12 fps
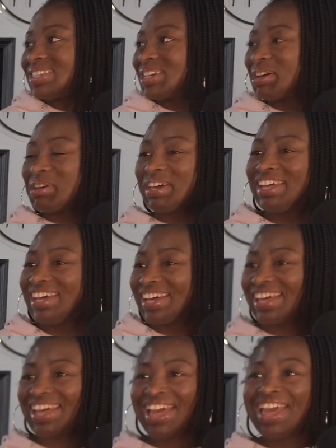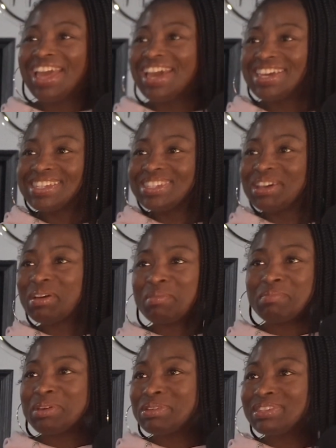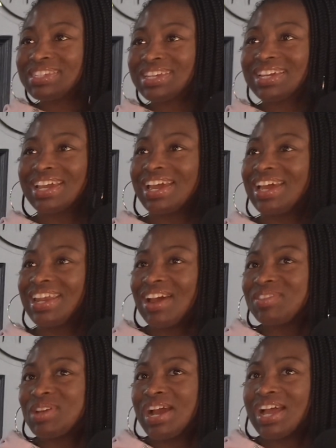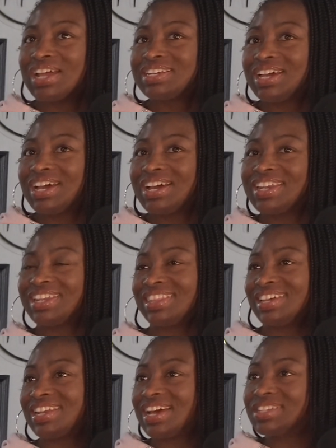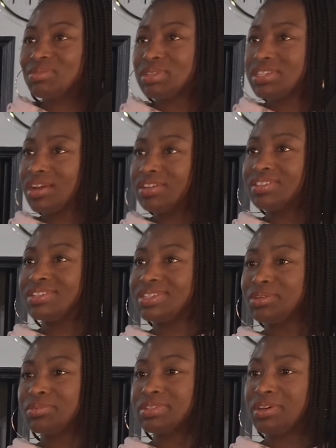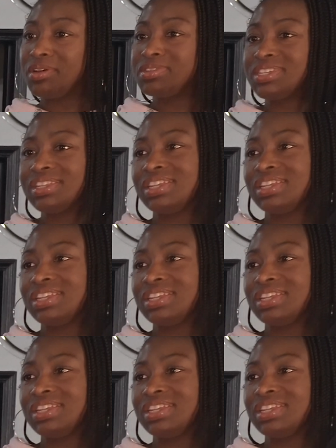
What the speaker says: Because it's good, it's good music. And after I got done, and then I started to see results.